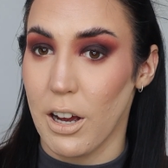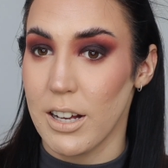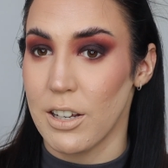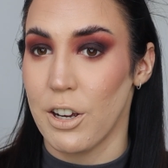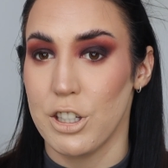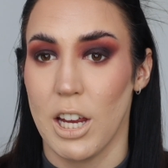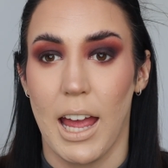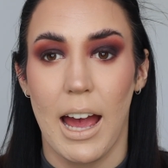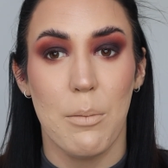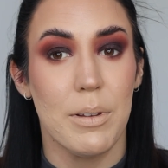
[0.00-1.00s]
you guys can go check
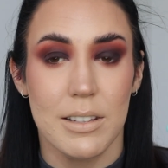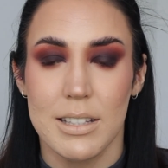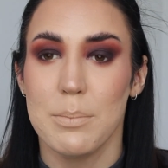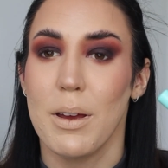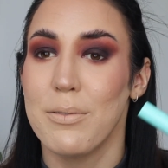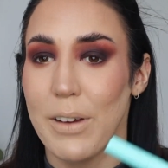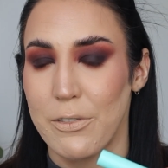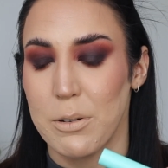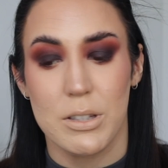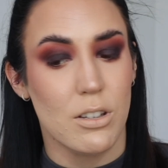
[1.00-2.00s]
it out. But this is my
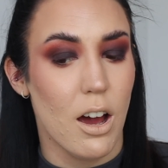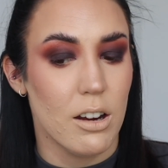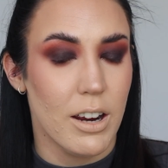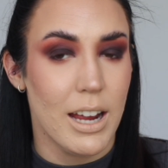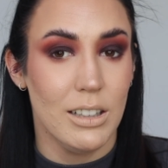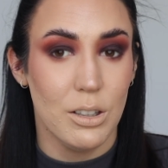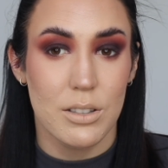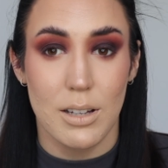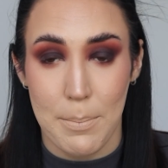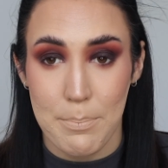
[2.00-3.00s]
favourite mascara. It
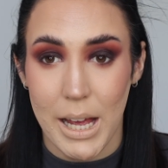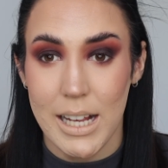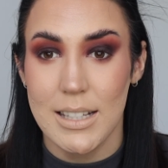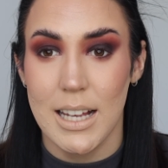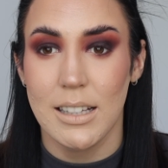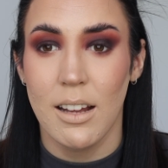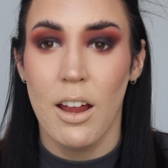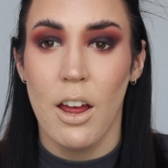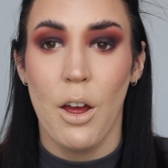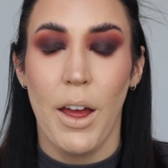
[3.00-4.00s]
looks amazing
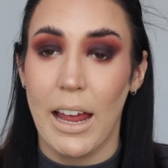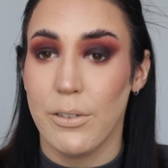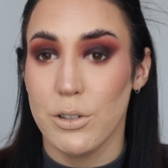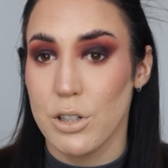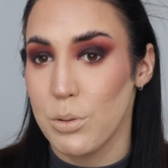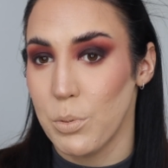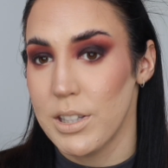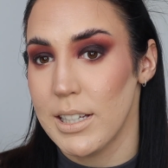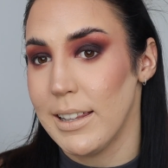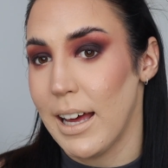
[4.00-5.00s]
if you're just
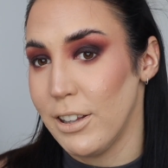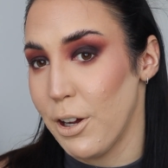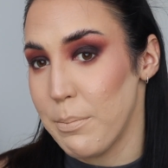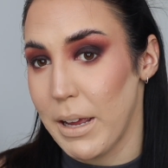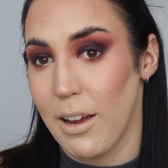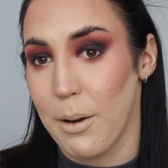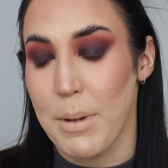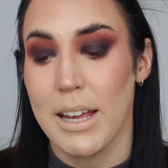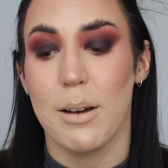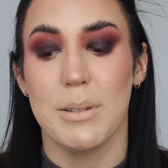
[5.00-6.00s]
wanting that no
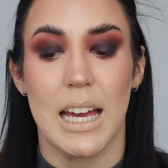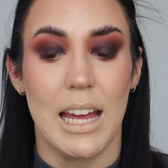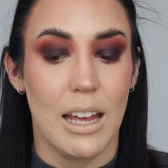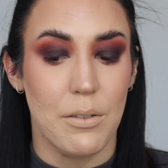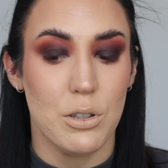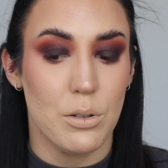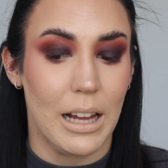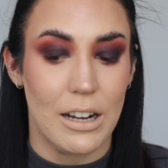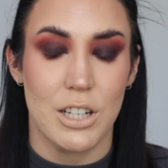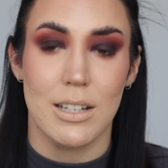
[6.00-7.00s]
makeup day. It gives your
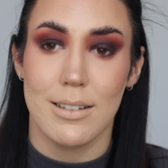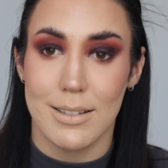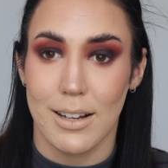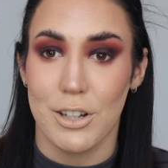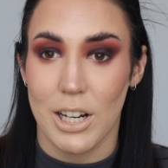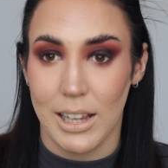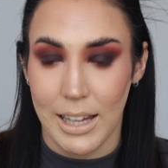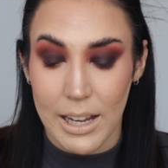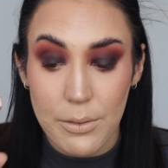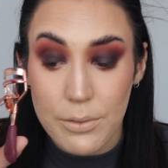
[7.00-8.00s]
lashes such a
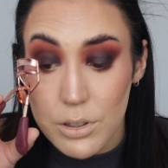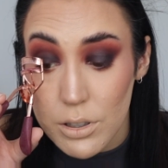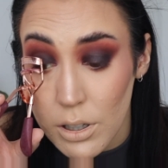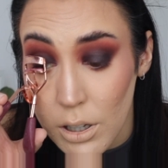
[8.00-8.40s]
lift.